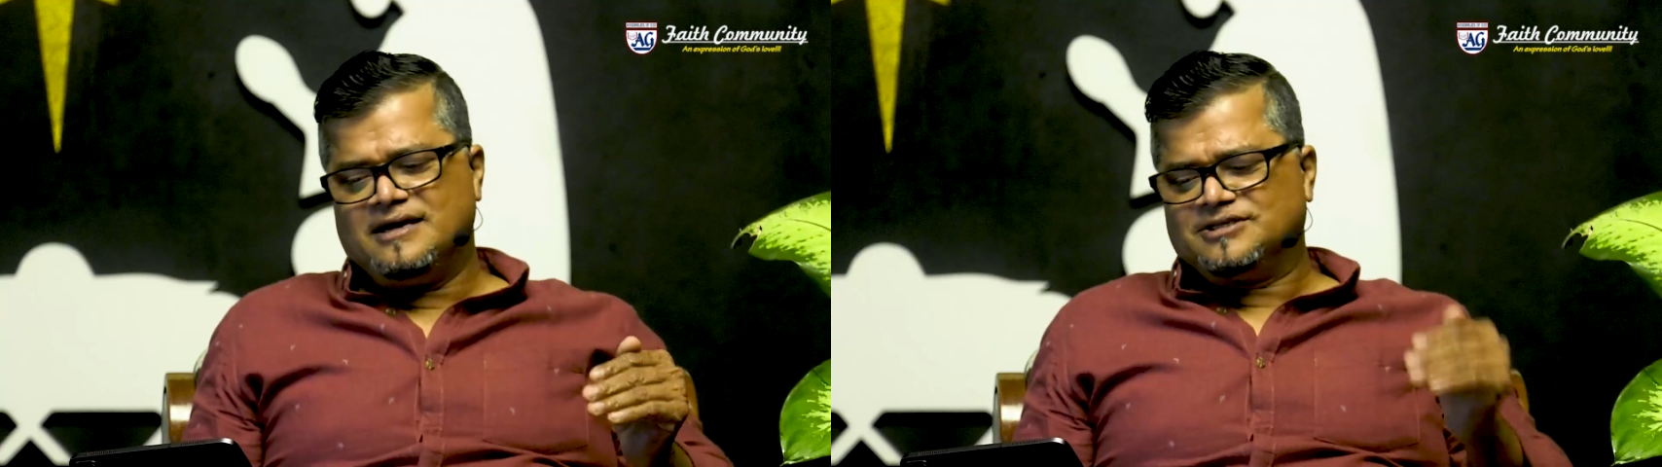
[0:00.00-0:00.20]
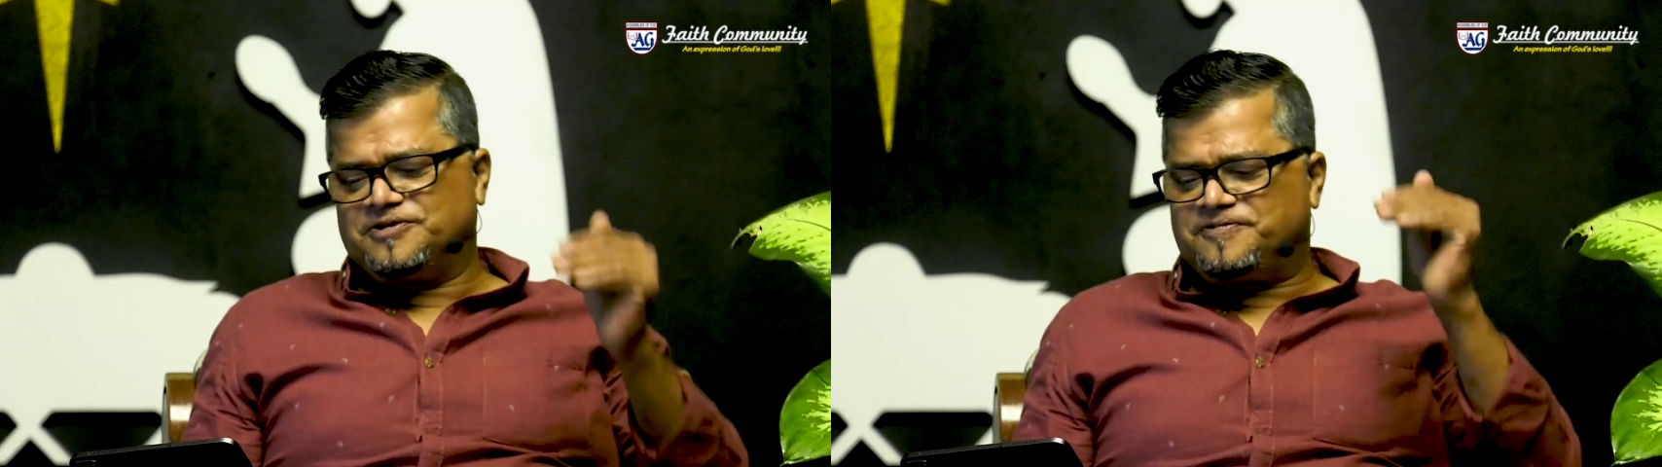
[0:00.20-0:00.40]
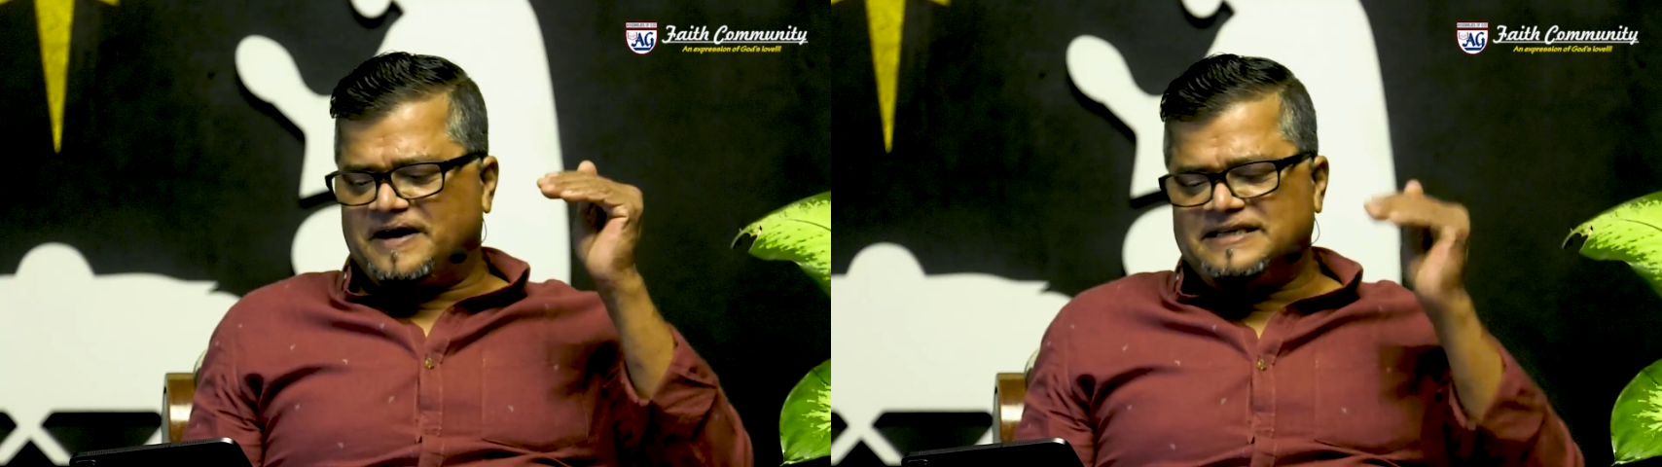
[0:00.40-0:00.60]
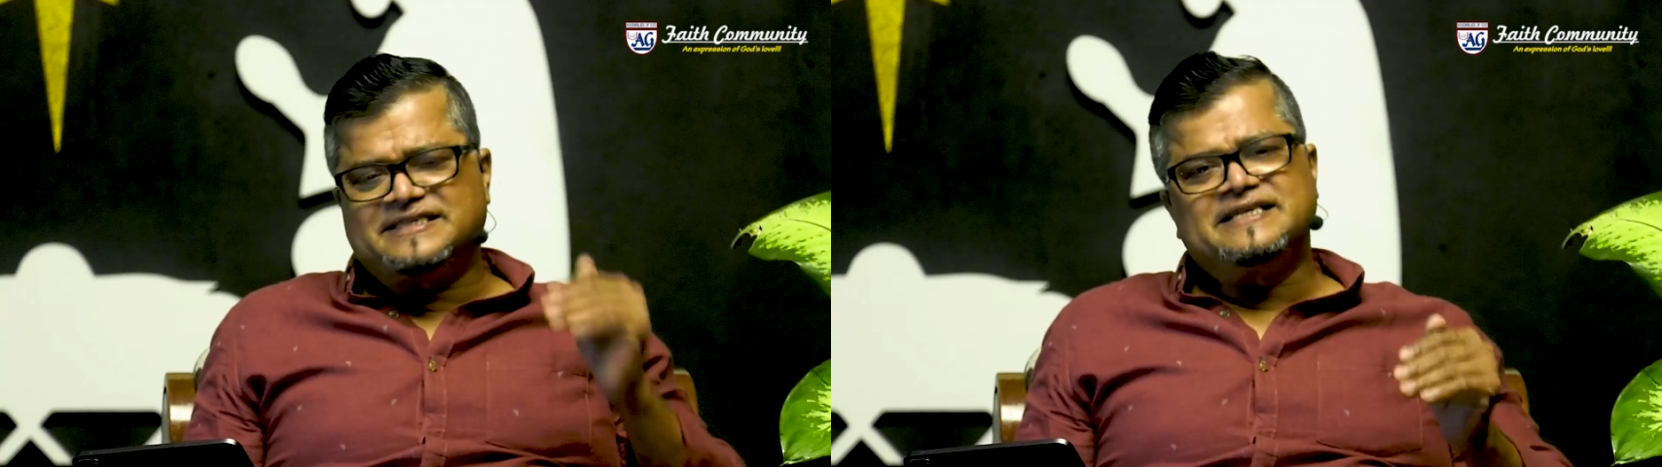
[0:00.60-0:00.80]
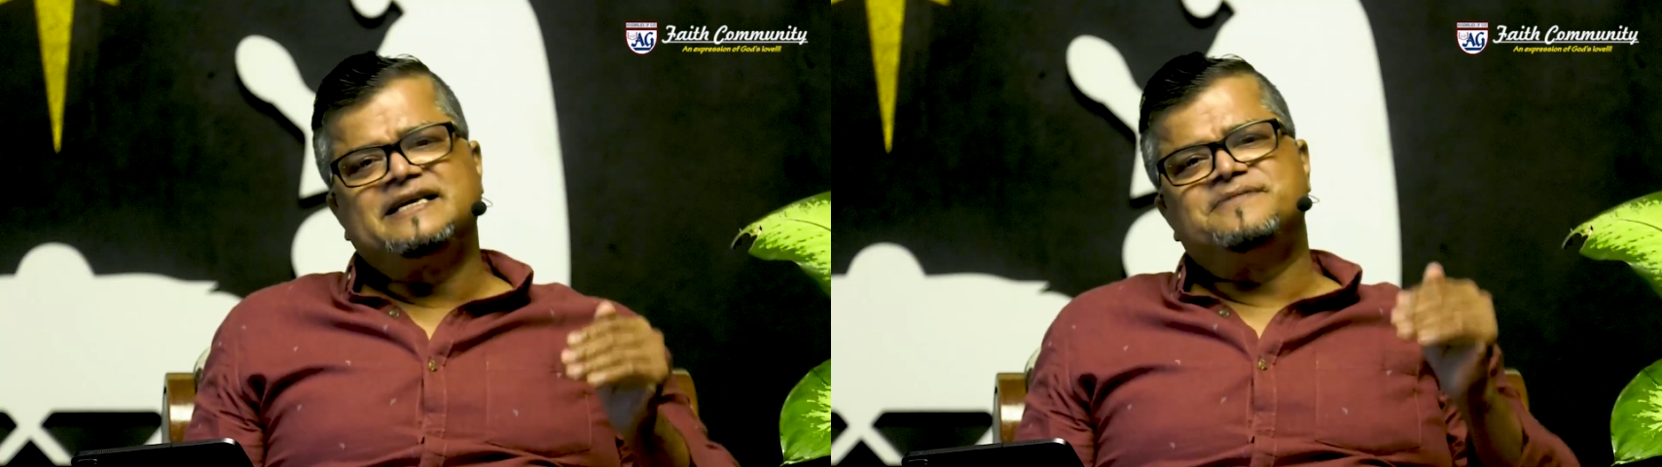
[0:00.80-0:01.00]
So
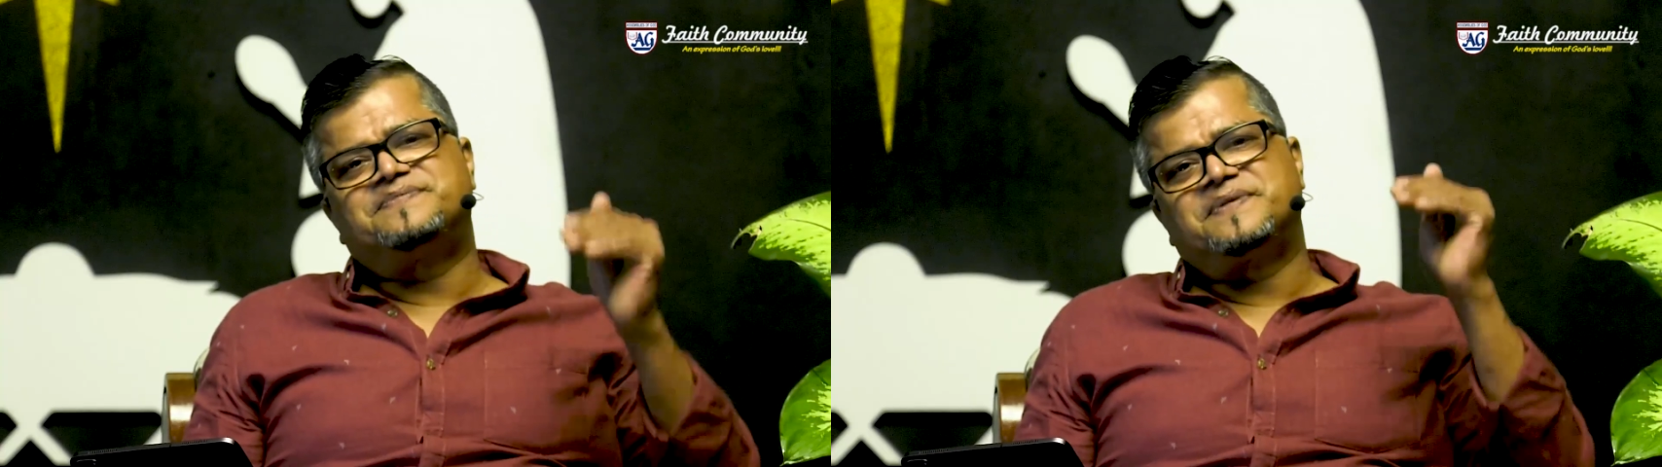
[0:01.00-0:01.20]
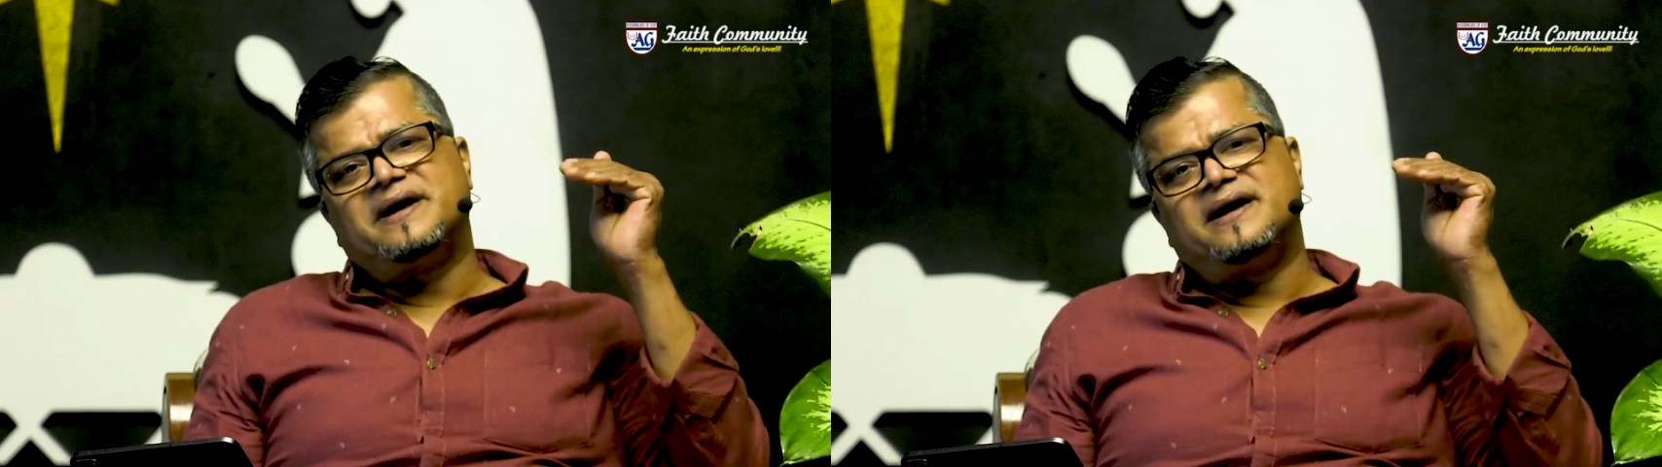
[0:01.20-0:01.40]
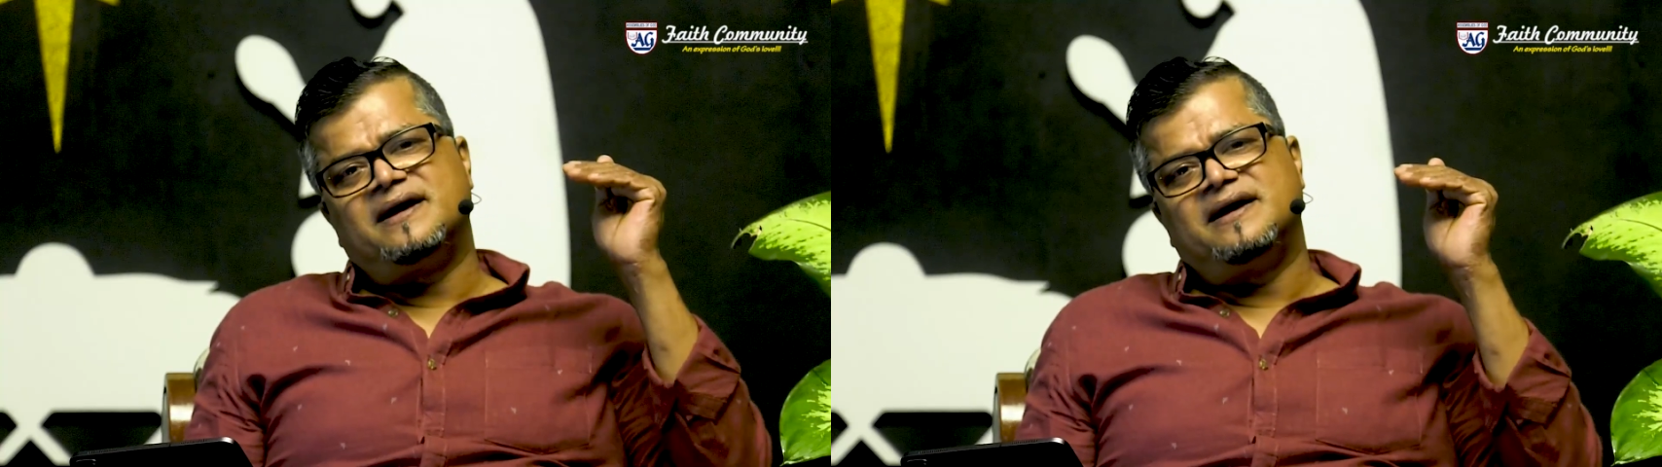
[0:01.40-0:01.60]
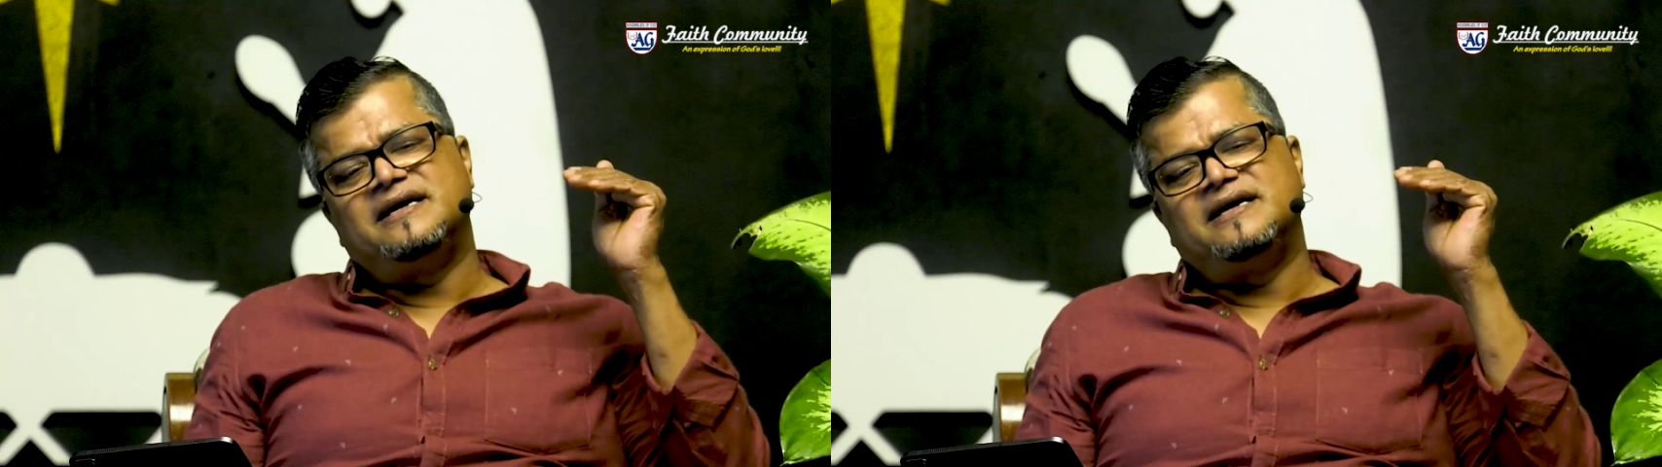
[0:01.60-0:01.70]
fasting and prayer